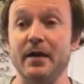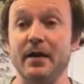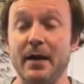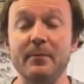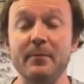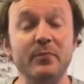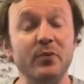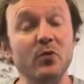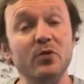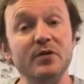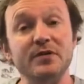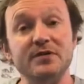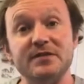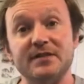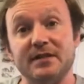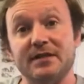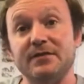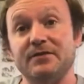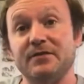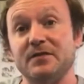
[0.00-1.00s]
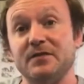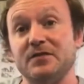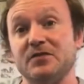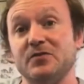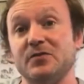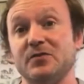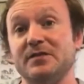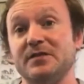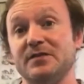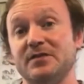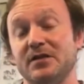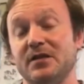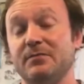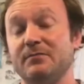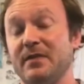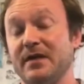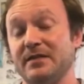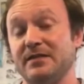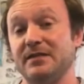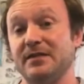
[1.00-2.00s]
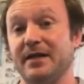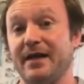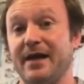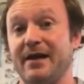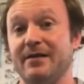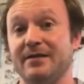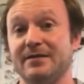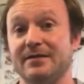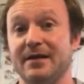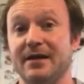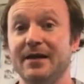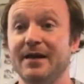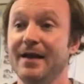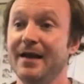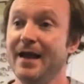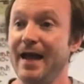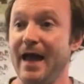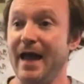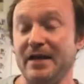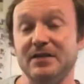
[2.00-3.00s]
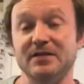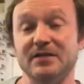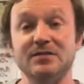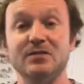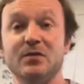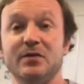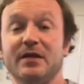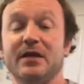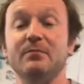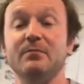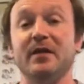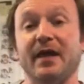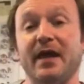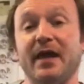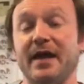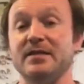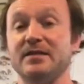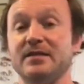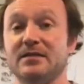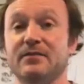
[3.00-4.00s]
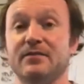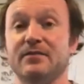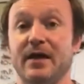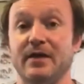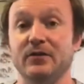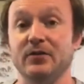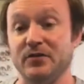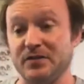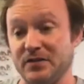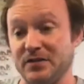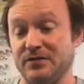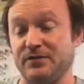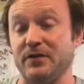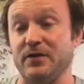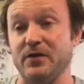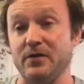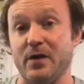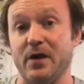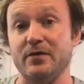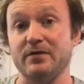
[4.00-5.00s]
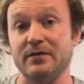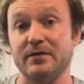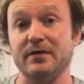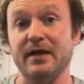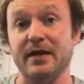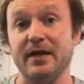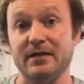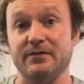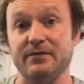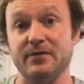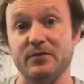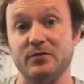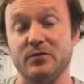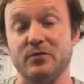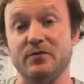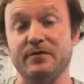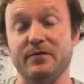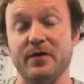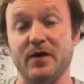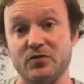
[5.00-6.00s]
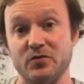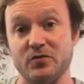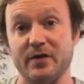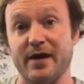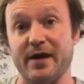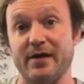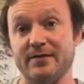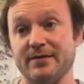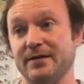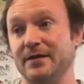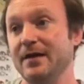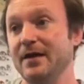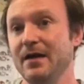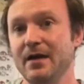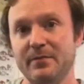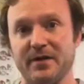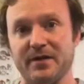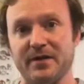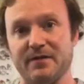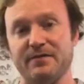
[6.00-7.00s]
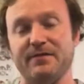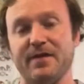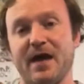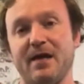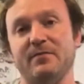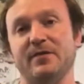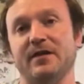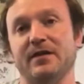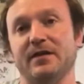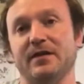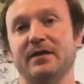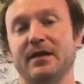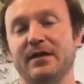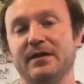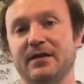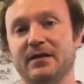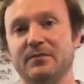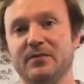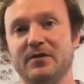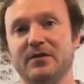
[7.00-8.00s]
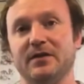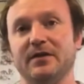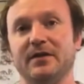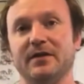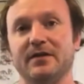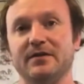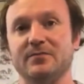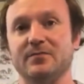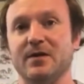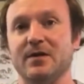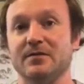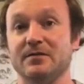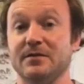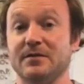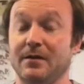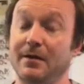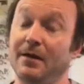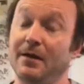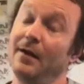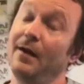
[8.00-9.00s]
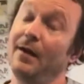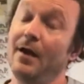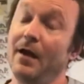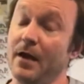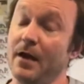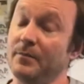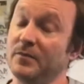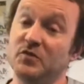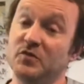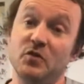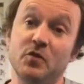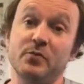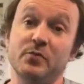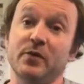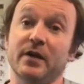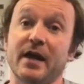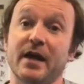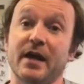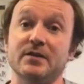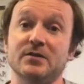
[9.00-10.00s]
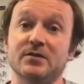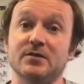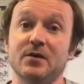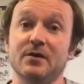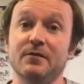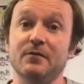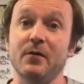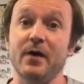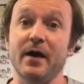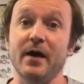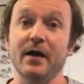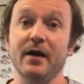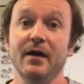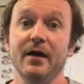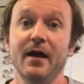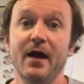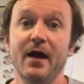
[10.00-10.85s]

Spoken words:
important, significant choices you can make to the character, and you saw the implications for that, not just for your own individual virtual character, but the family and the community as well. So super engaging software,